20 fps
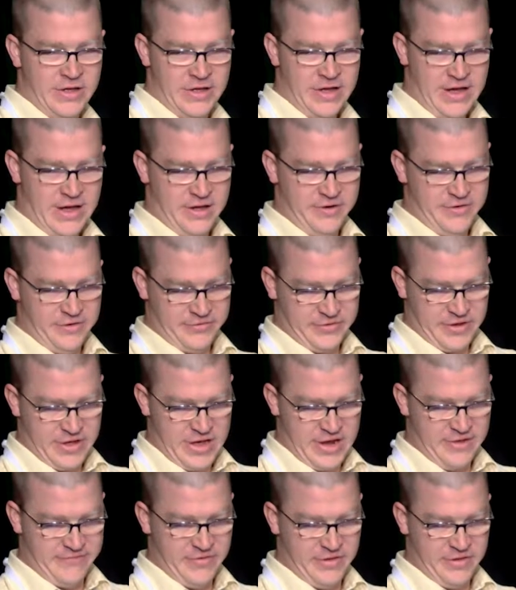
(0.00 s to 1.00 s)
It's
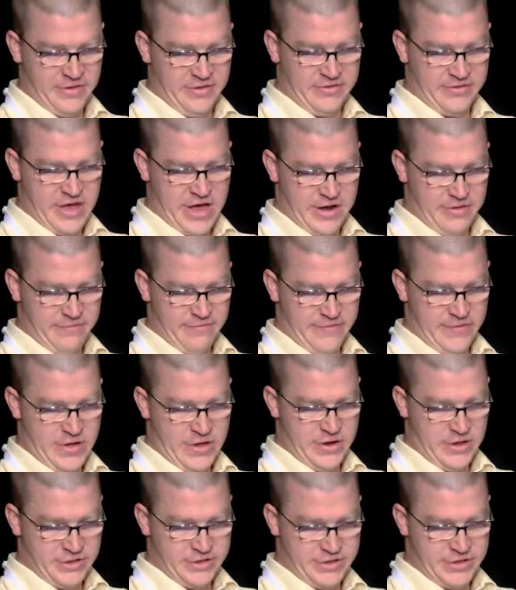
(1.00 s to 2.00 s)
kind of
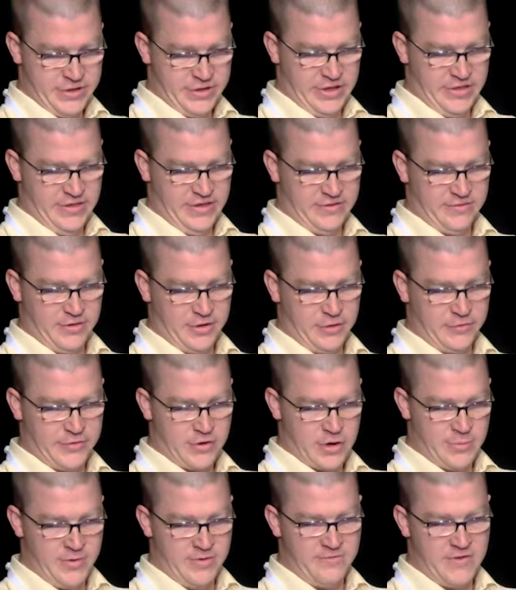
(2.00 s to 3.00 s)
fun. I'll show you these little
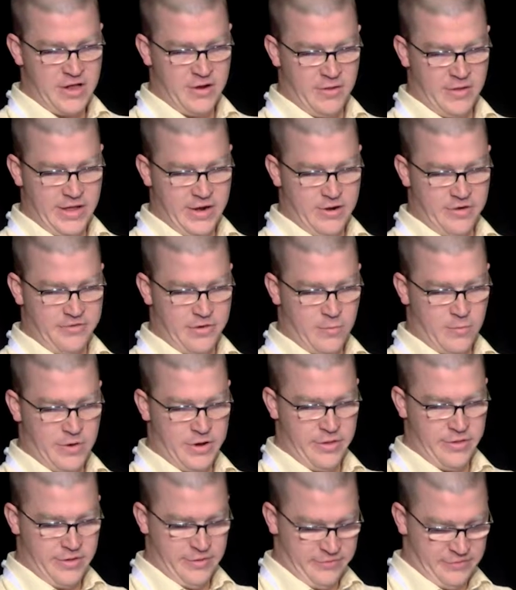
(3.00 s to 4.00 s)
turbine ventilators are one
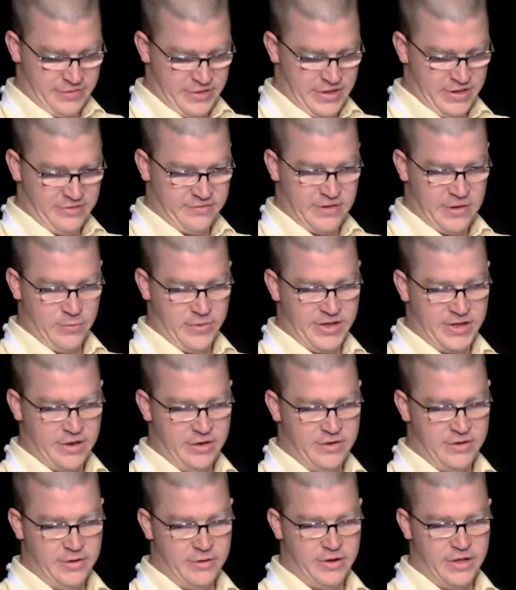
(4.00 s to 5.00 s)
of those things that we can
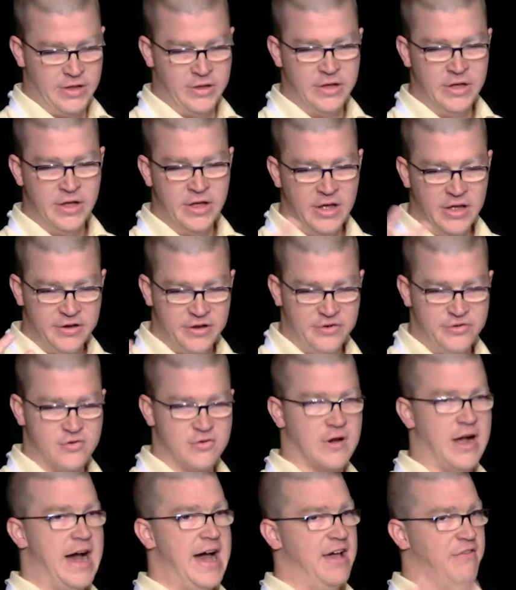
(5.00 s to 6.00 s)
do to
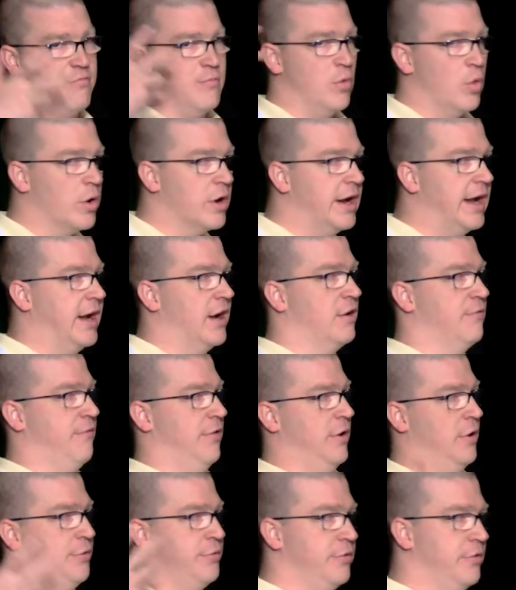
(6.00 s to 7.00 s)
drive more
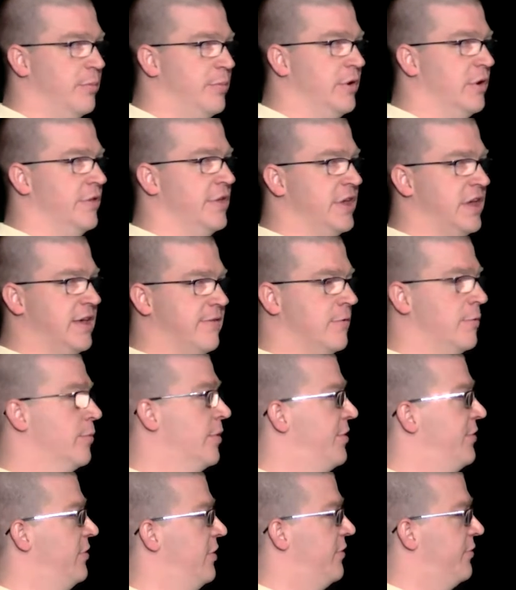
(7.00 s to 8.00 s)
airflow through the building, even
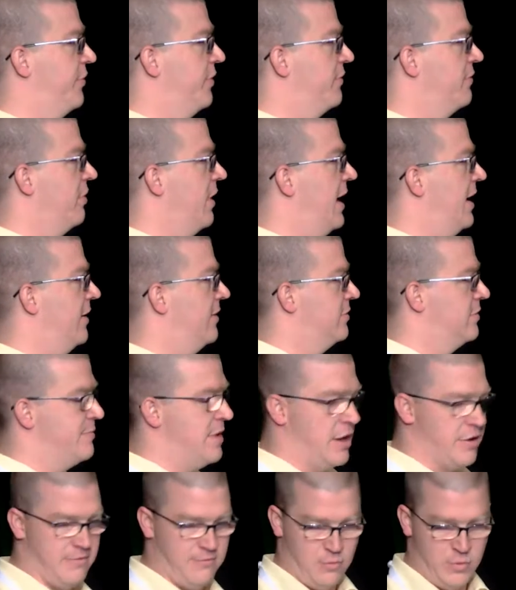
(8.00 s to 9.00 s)
with just the slightest
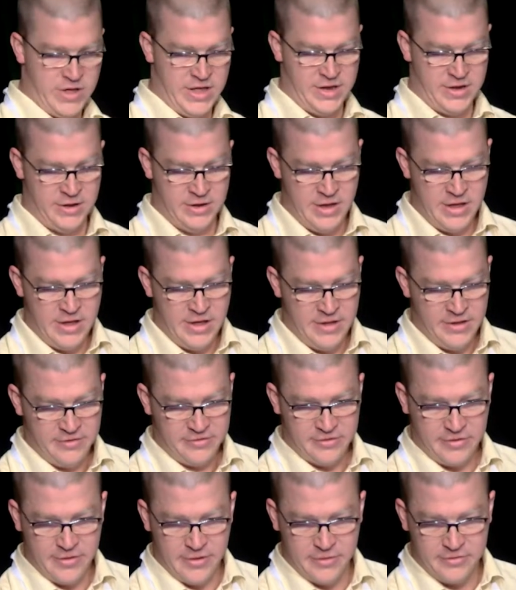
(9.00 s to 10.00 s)
amount of wind.
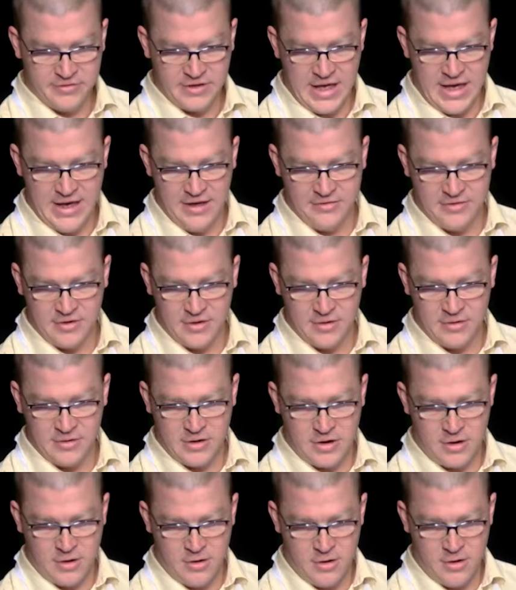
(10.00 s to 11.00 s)
So those guys are
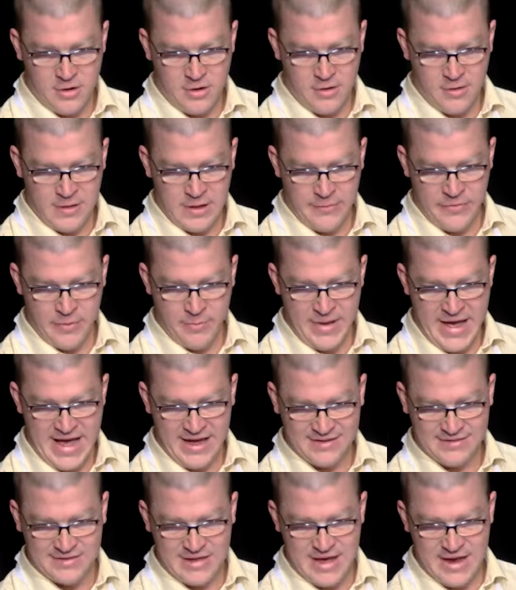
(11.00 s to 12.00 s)
all on the
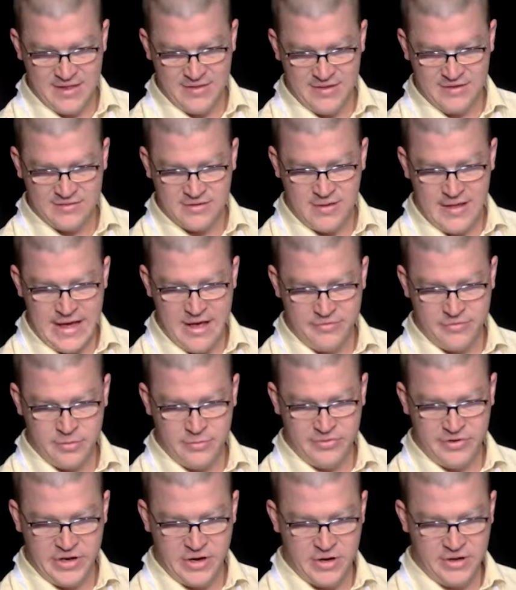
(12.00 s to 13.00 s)
back side of these
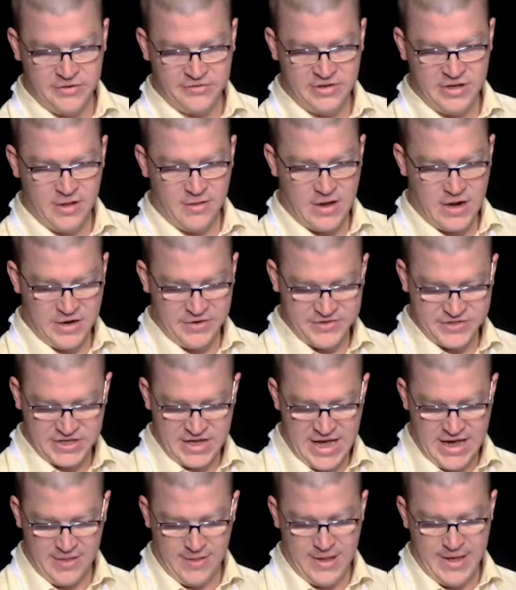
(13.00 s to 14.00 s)
classrooms here. You see a large
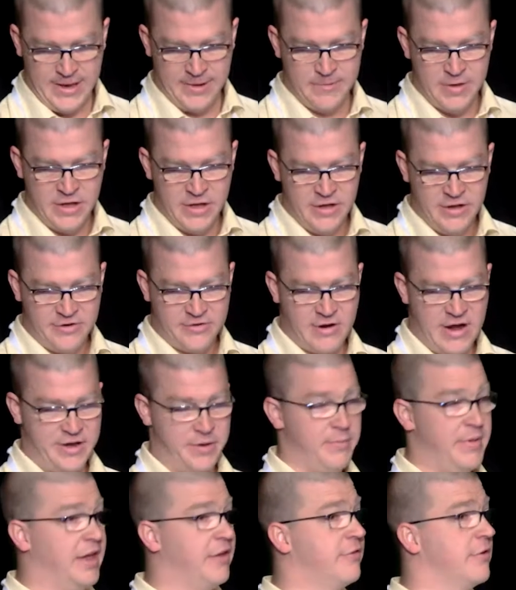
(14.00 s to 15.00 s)
skylight, trying to
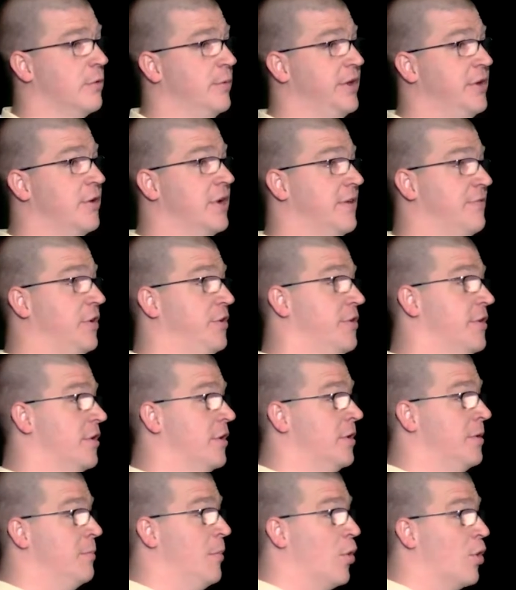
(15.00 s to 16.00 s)
make sure we don't have to
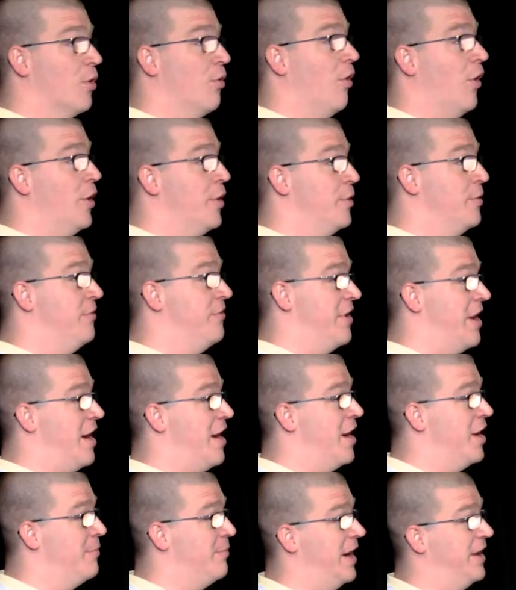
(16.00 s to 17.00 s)
turn more loads
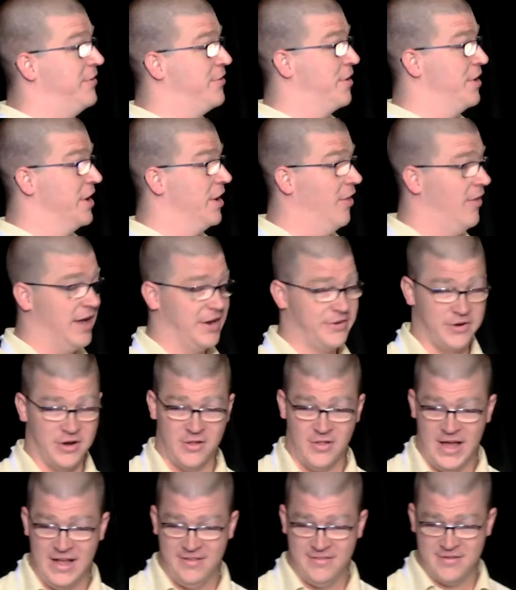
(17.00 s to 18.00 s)
on by turning electric
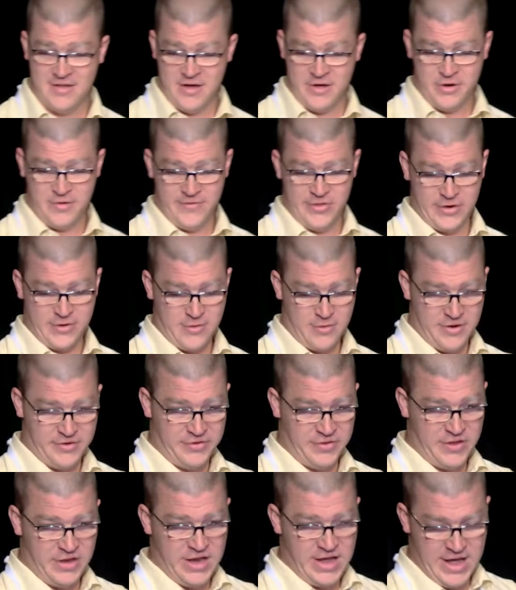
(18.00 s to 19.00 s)
lights on over the course
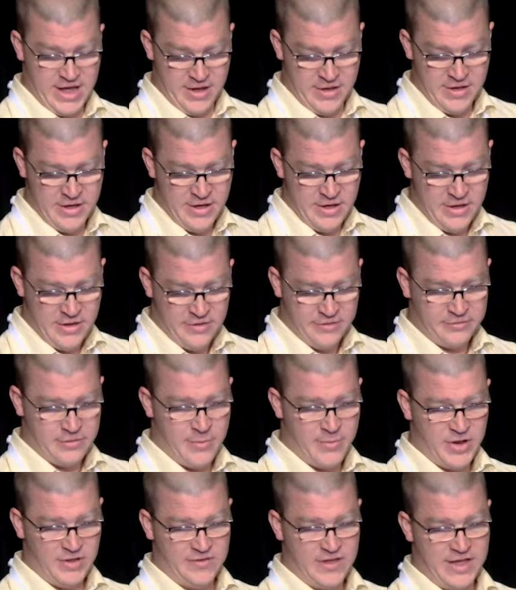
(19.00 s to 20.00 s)
of the day. So I'm
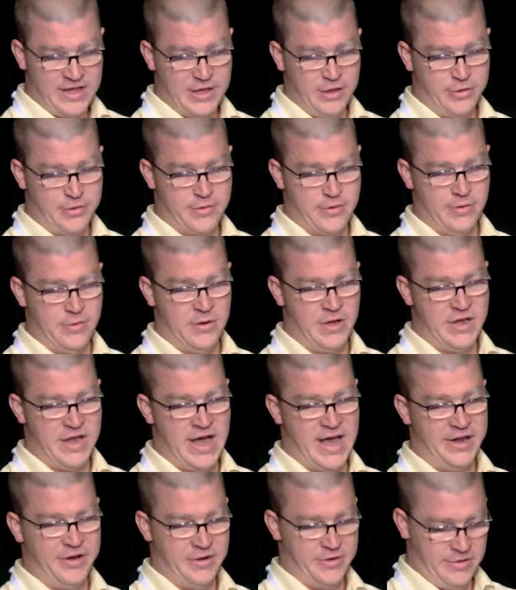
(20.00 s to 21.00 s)
going to take you through a
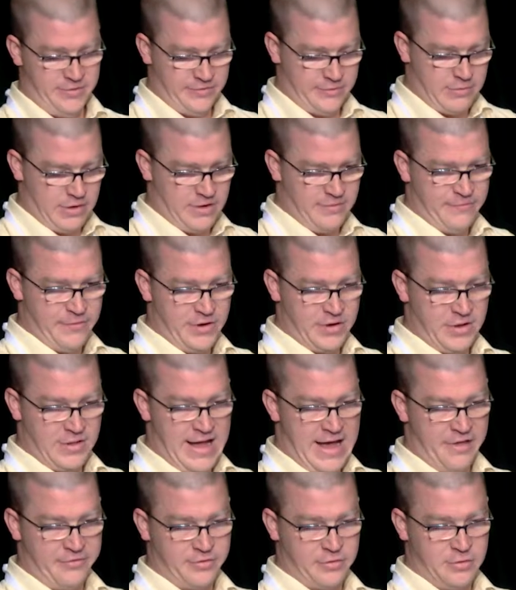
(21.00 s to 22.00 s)
900 square foot
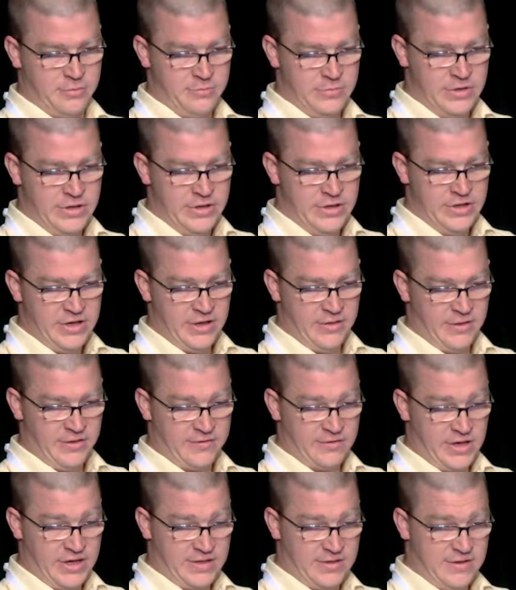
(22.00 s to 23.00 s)
classroom. It
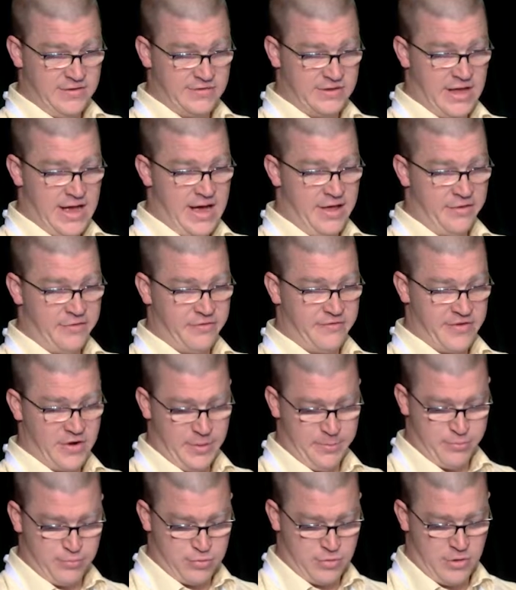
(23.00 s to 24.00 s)
looks like this guy. This is a very
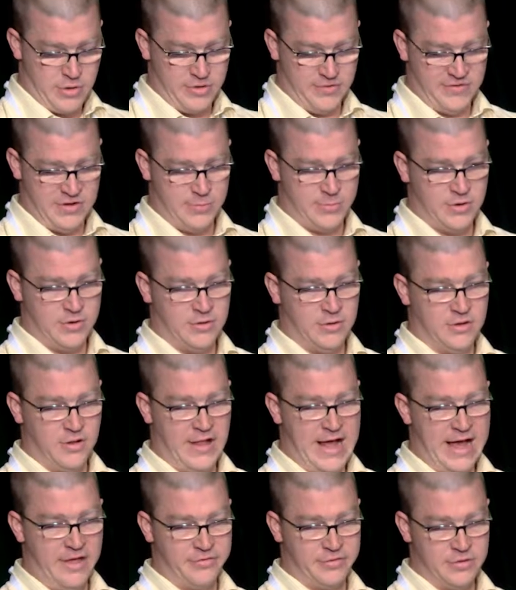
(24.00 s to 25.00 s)
prototypical
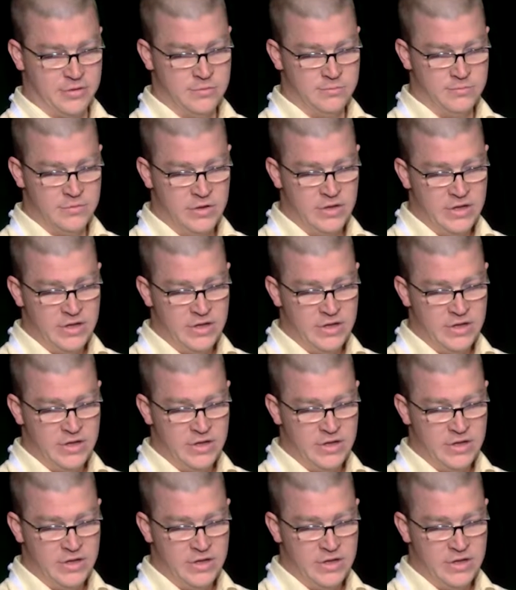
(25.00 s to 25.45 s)
classroom.